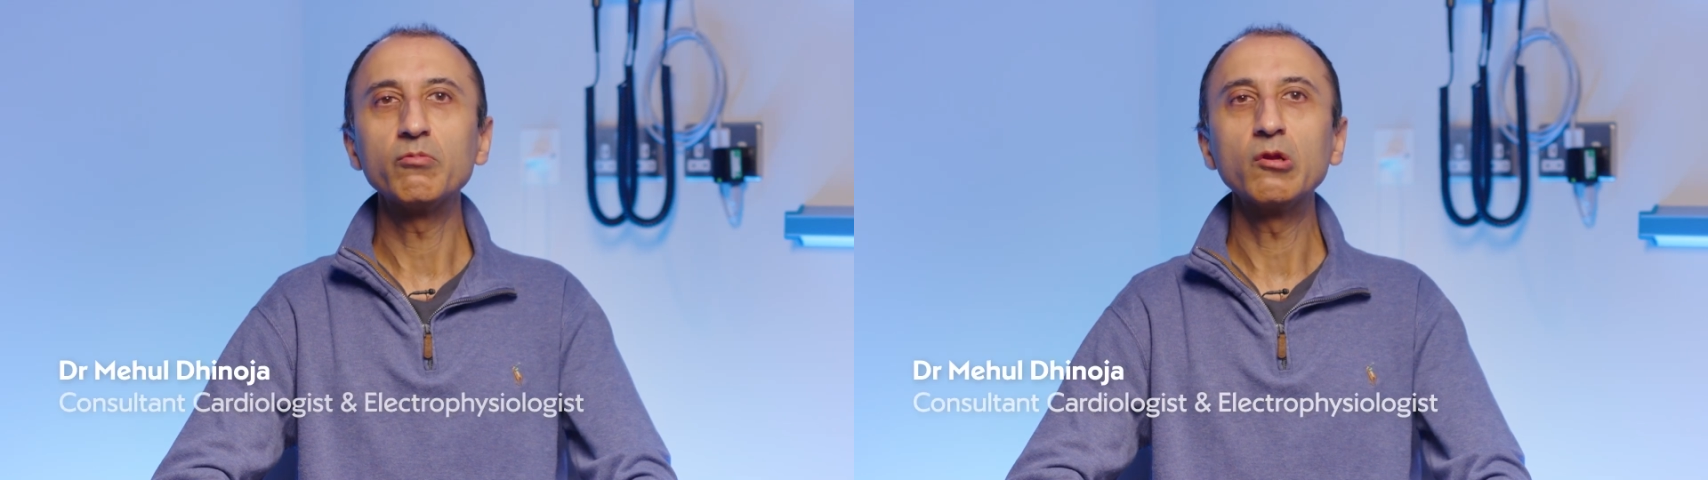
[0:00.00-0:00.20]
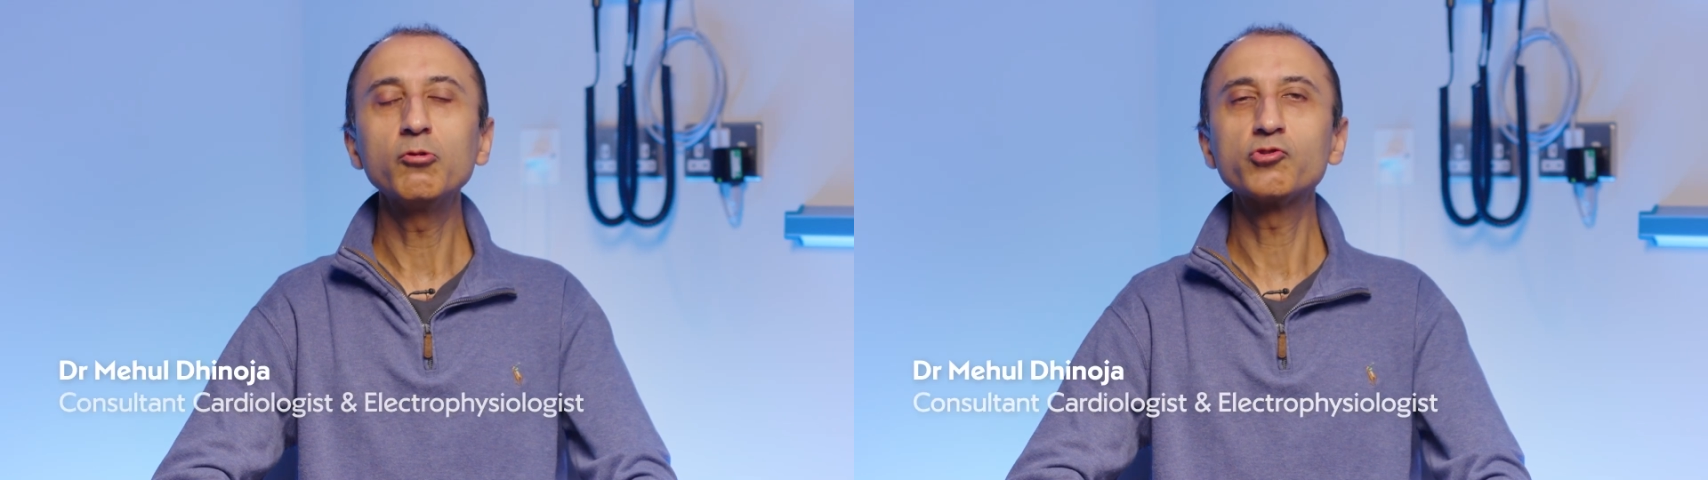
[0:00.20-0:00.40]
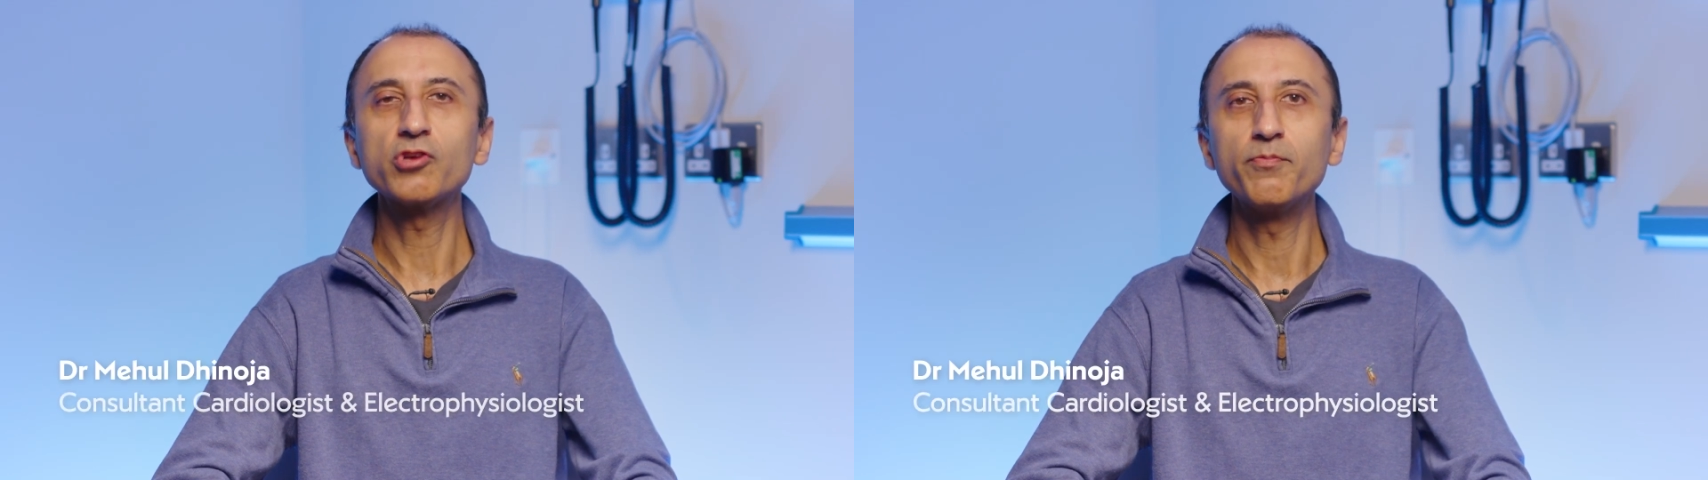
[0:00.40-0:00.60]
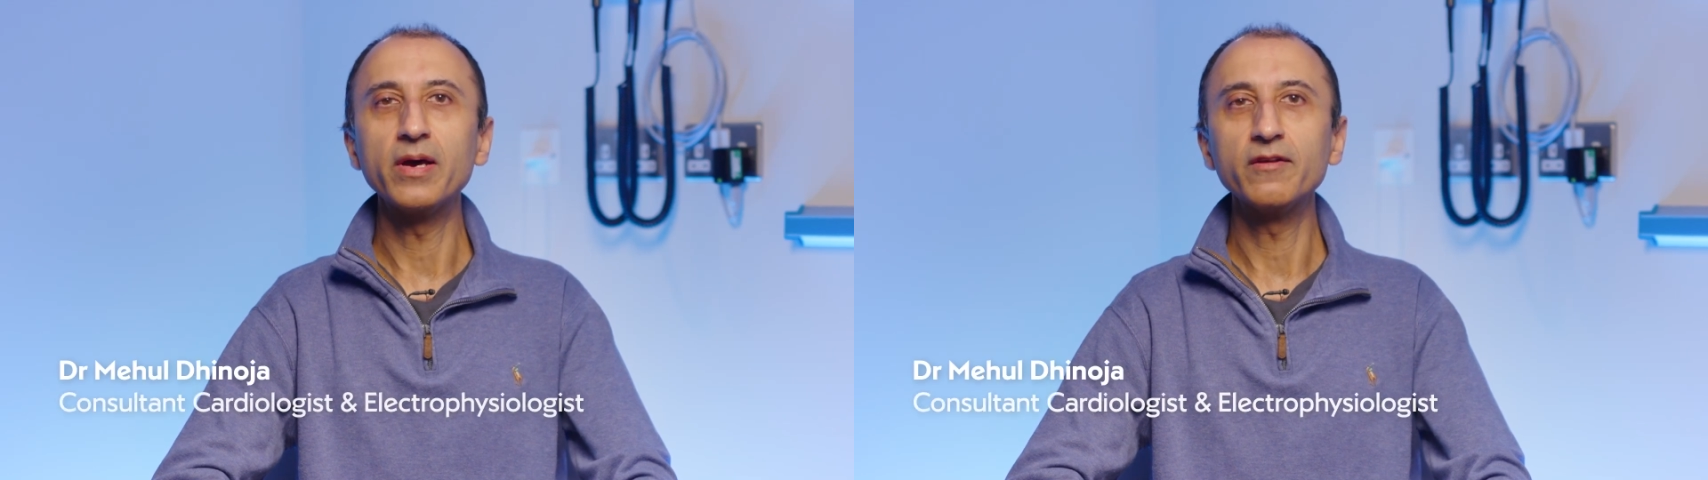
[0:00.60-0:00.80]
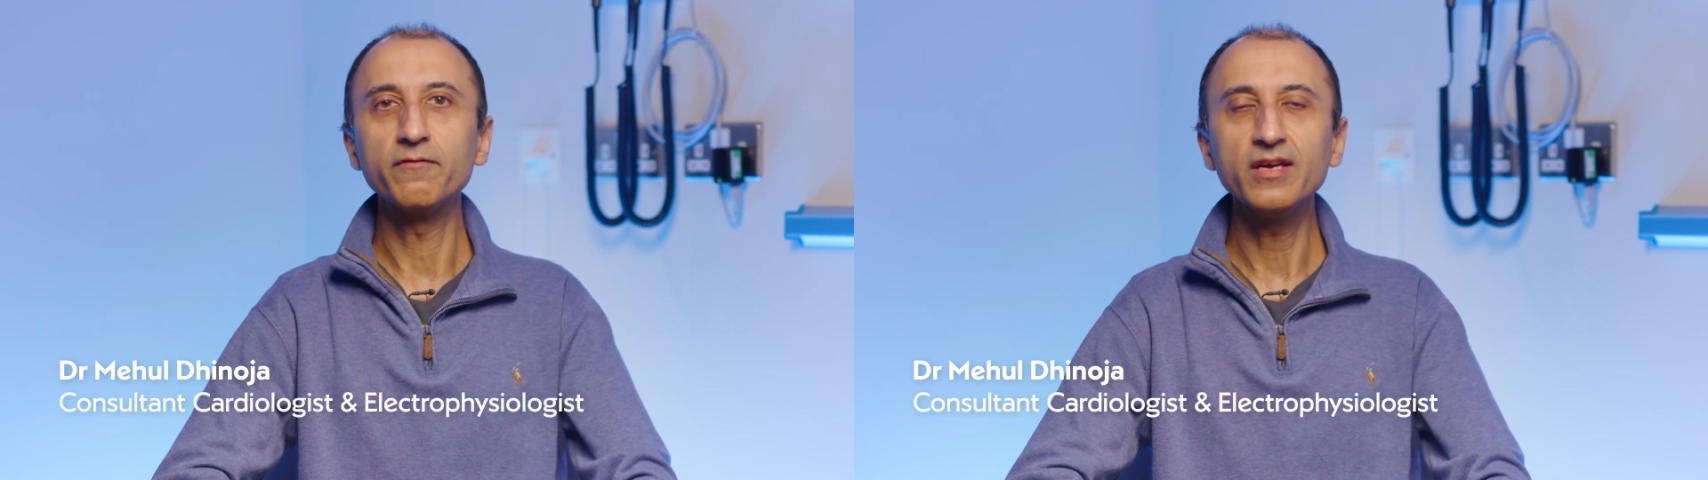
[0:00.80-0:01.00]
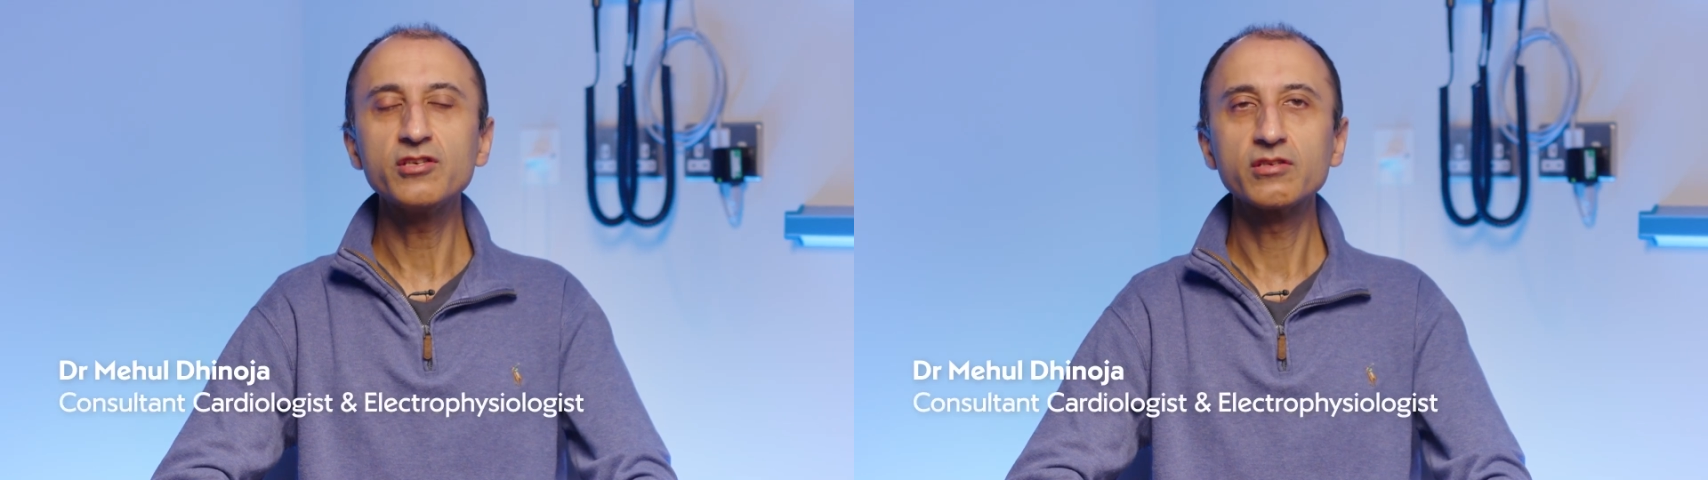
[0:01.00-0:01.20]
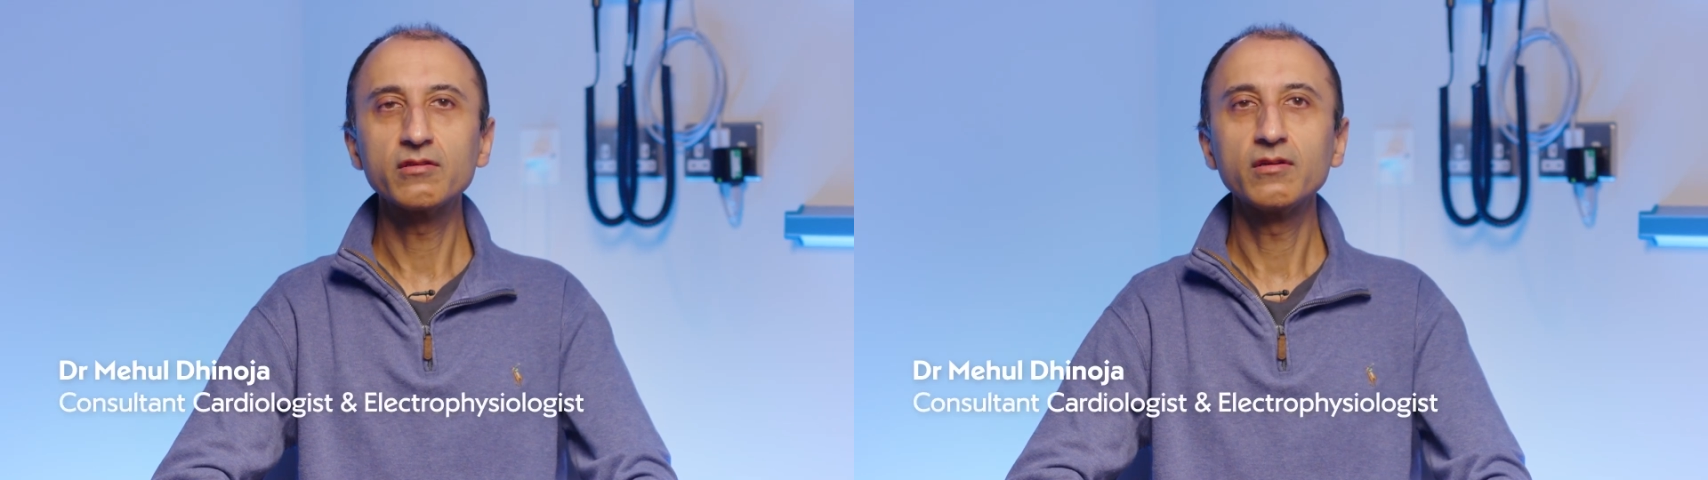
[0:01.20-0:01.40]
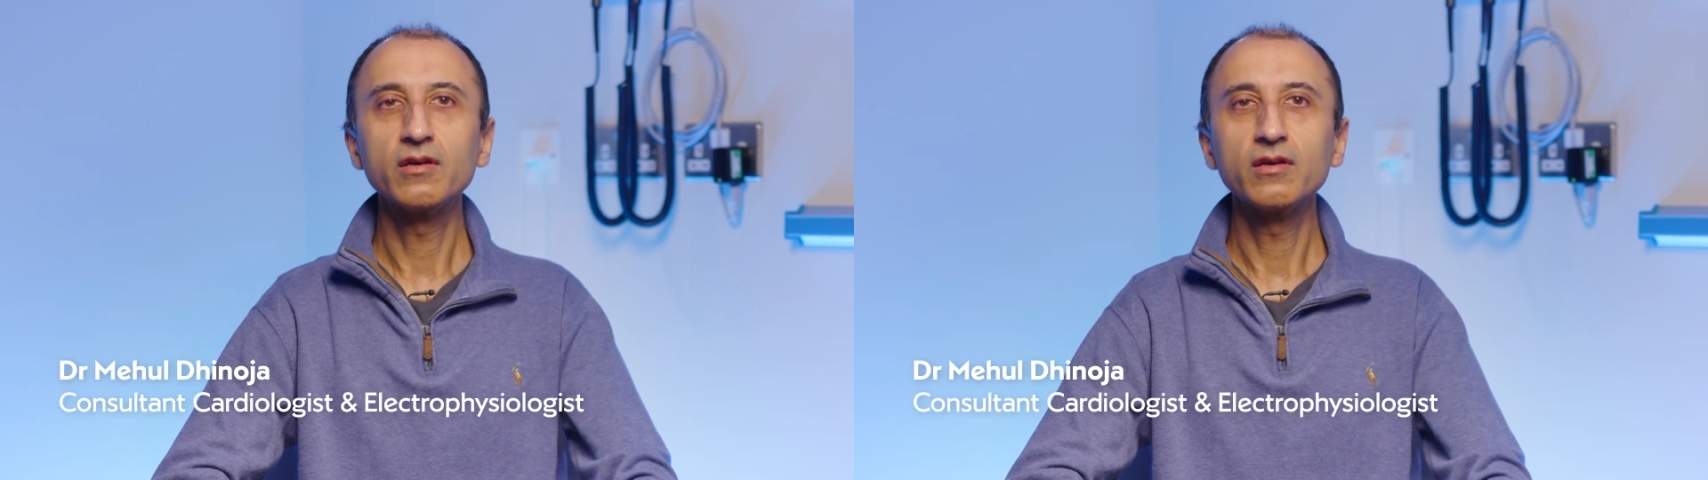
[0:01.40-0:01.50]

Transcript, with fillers: will also benefit